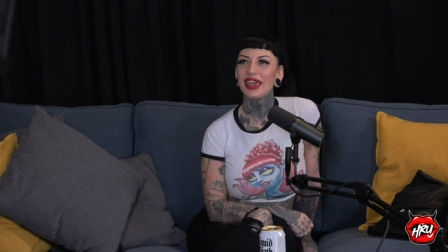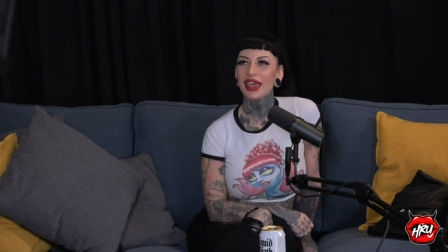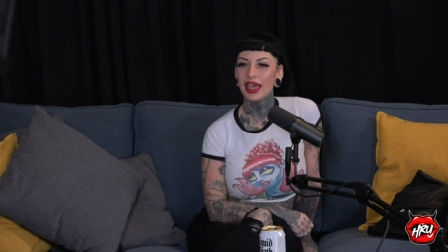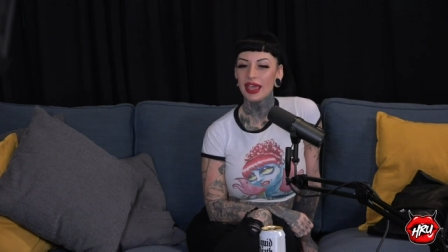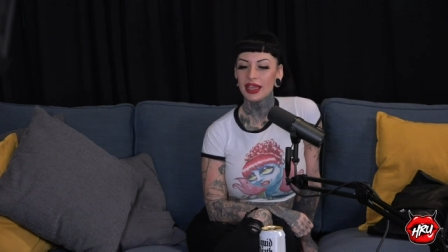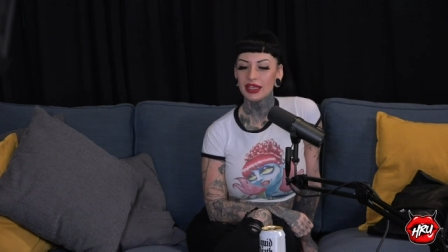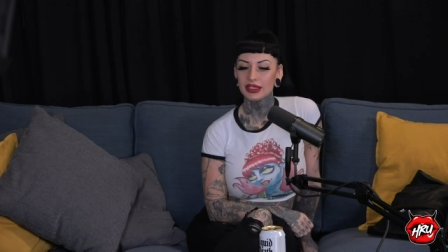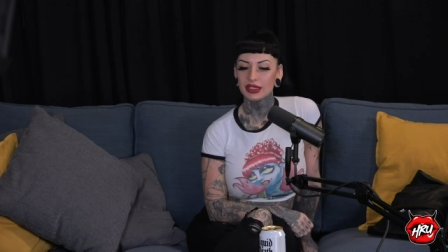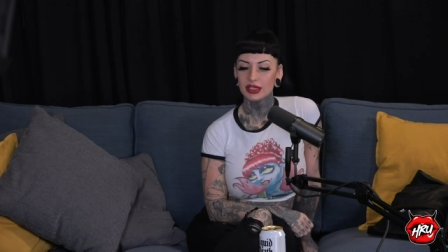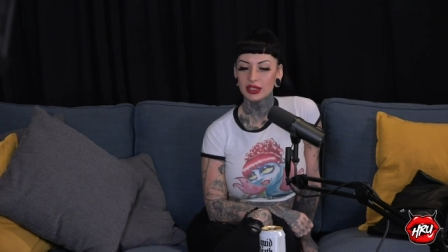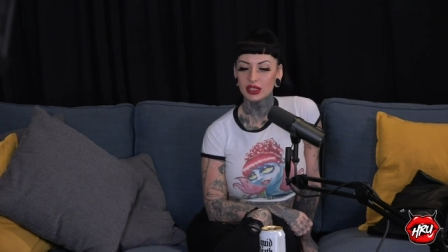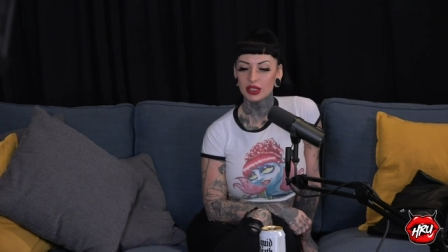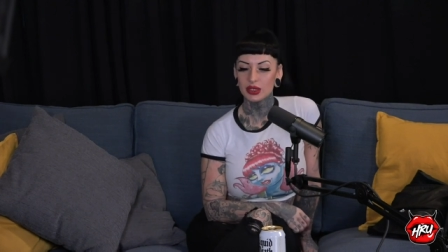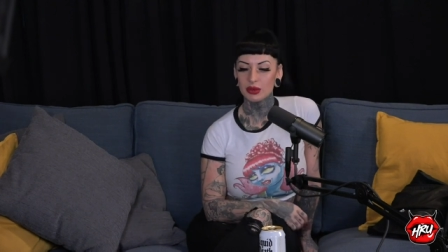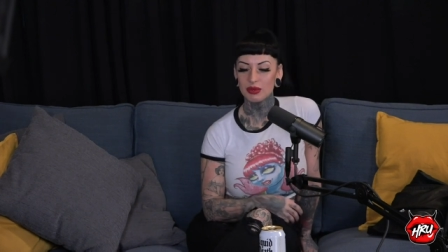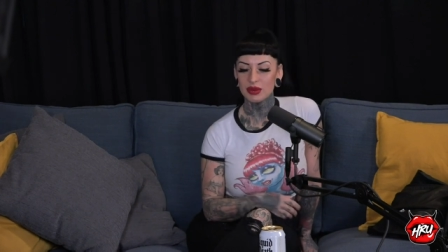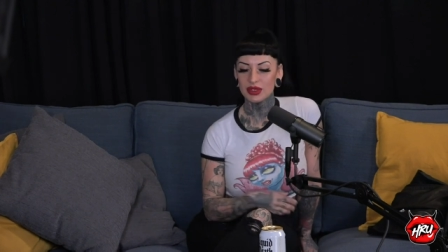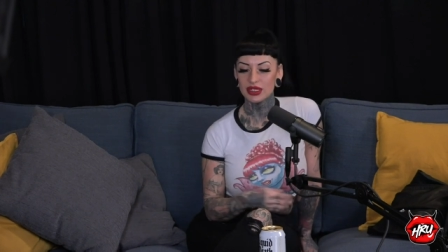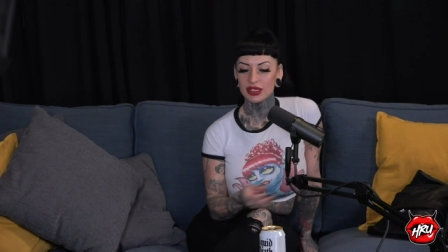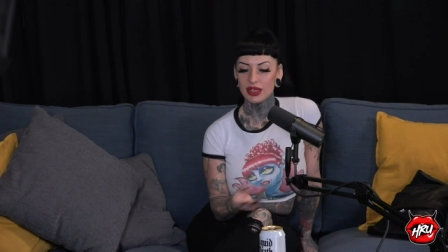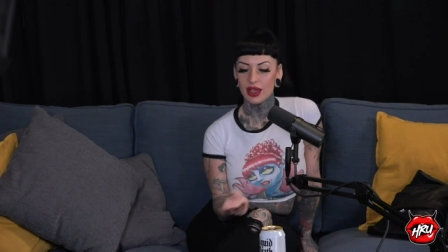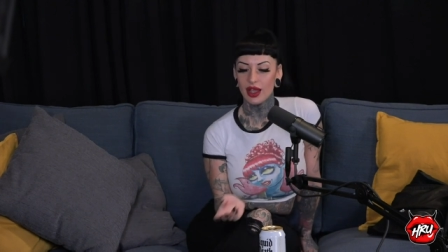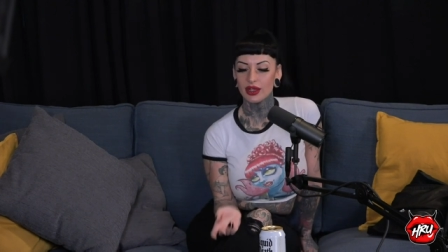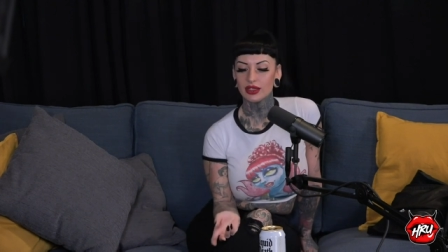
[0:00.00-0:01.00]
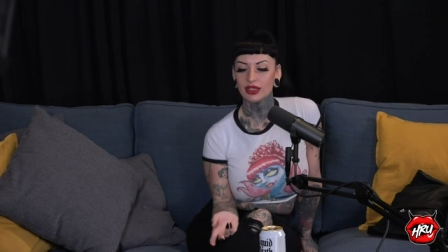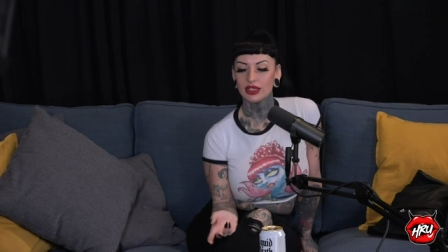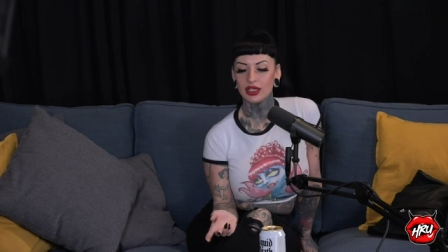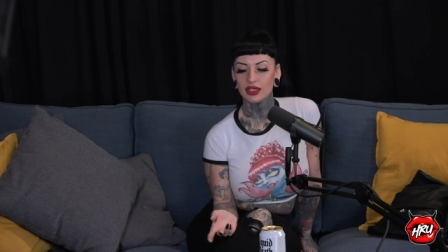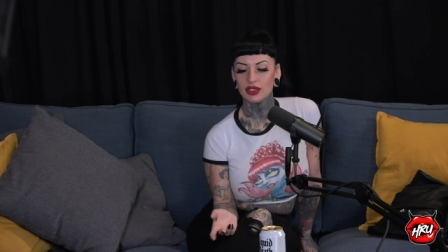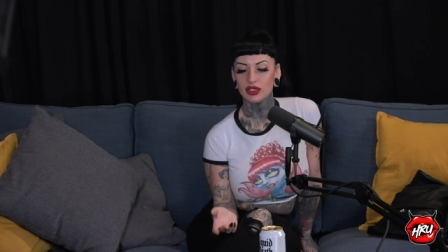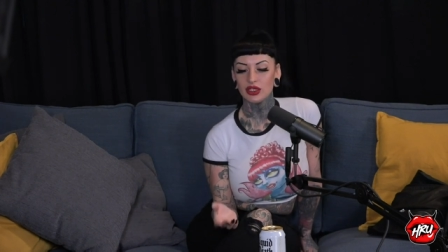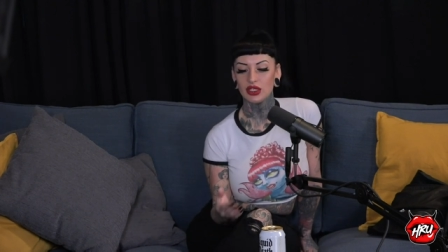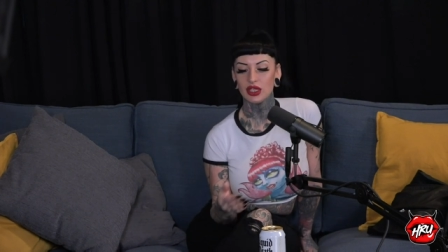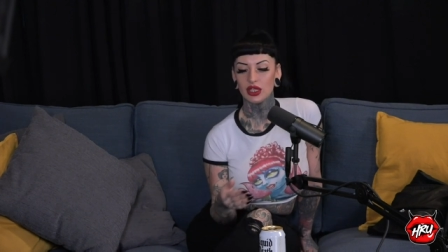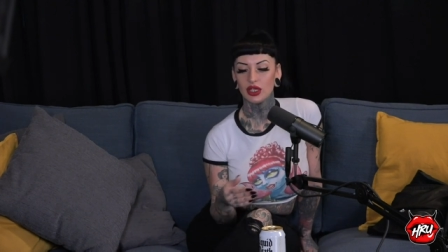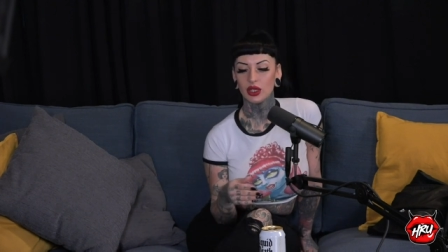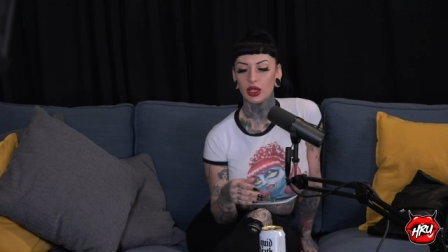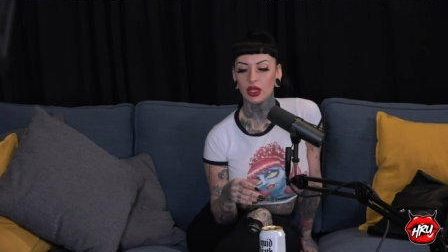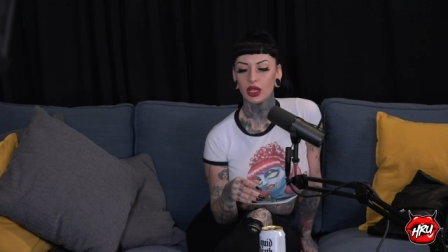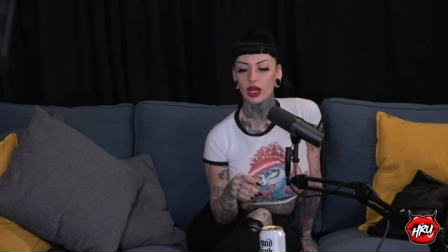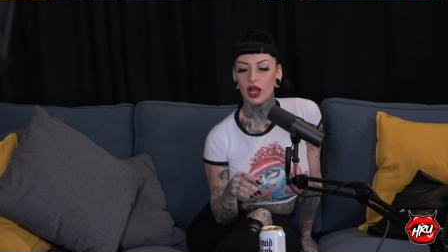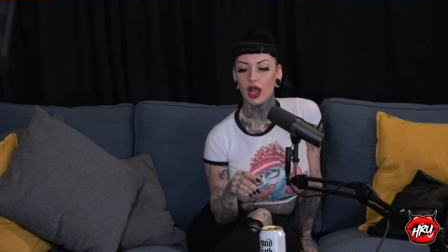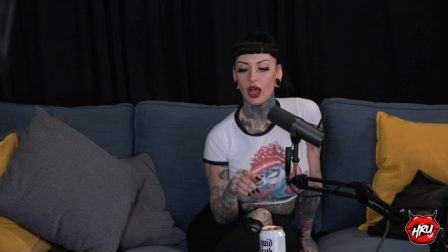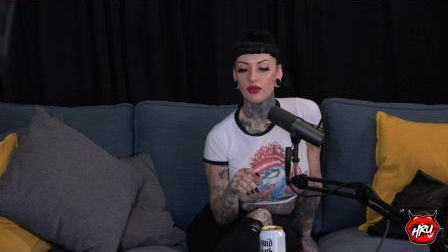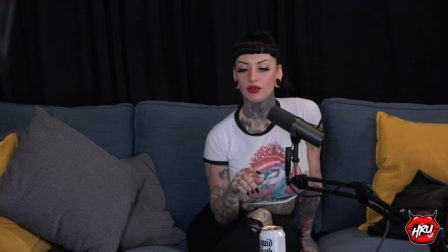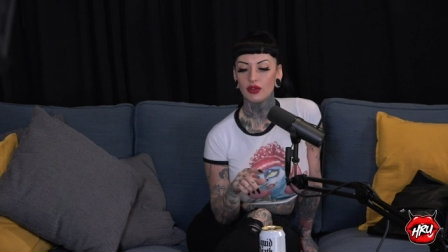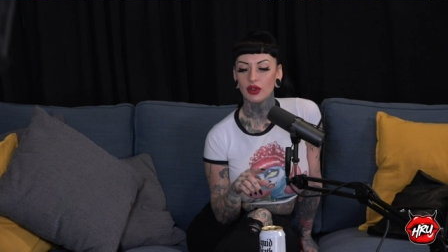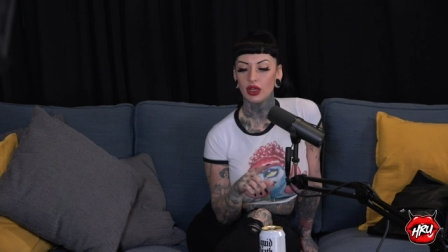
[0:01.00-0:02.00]
And so she missed the exit, and she had to
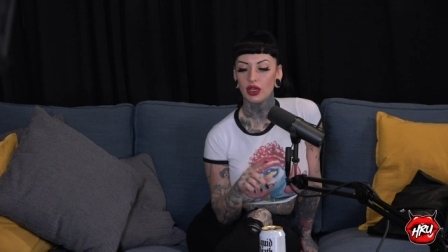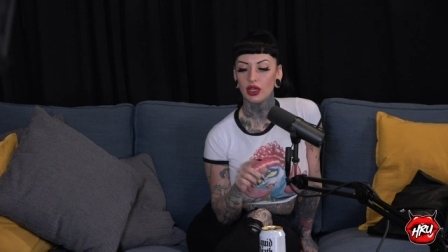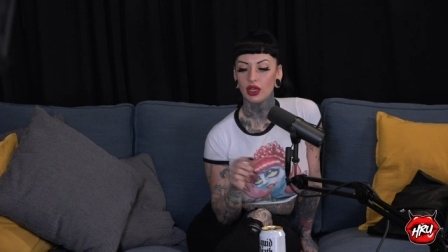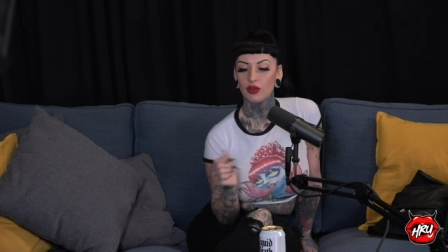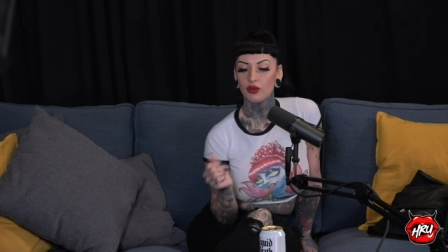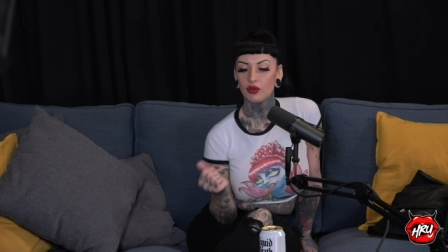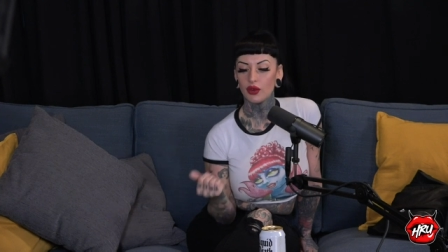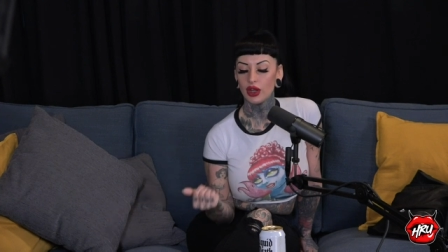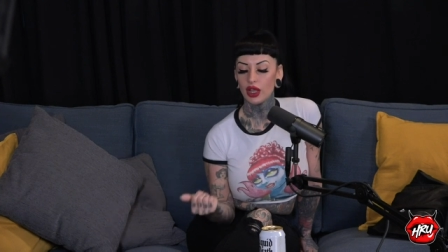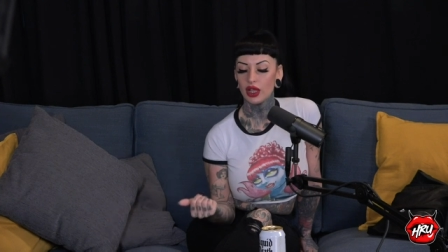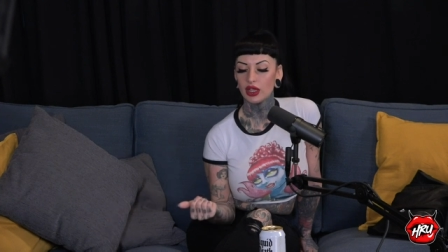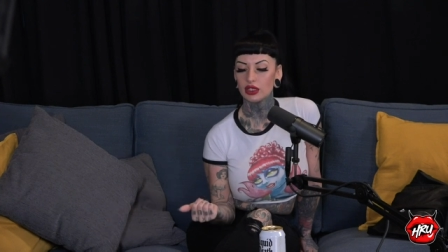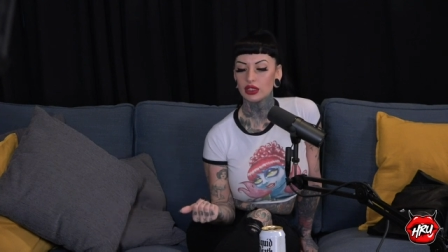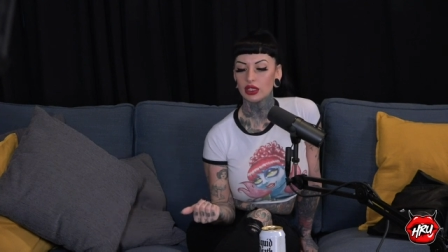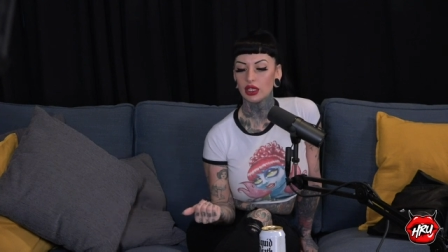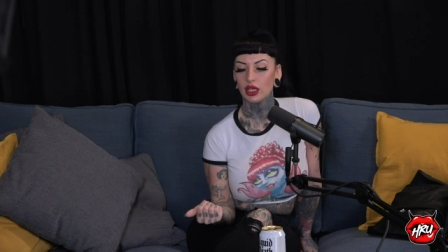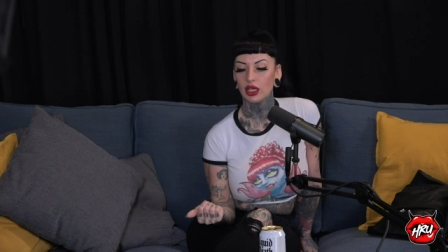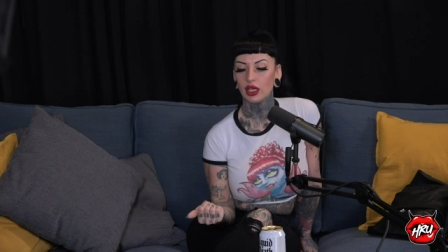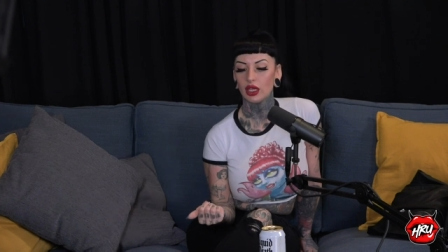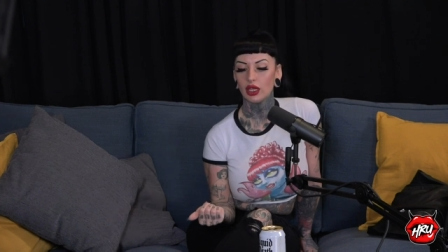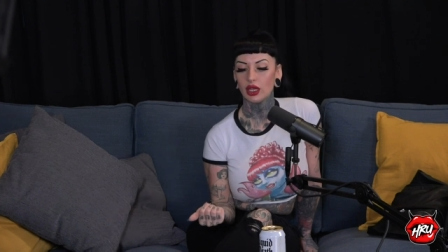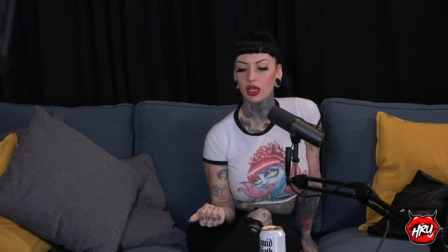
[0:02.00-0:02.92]
get off at a different exit.